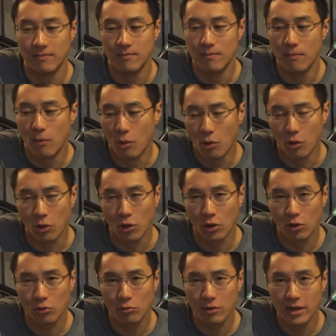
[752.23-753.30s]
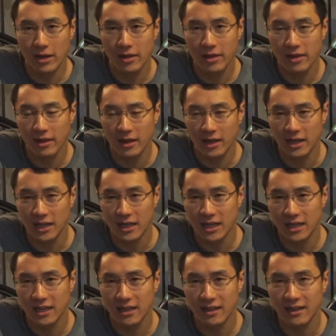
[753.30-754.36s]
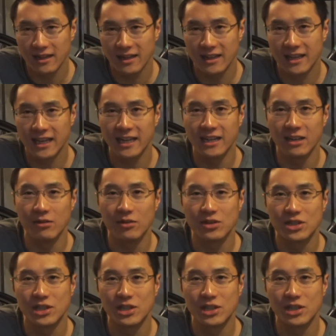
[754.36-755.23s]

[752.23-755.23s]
more with getting used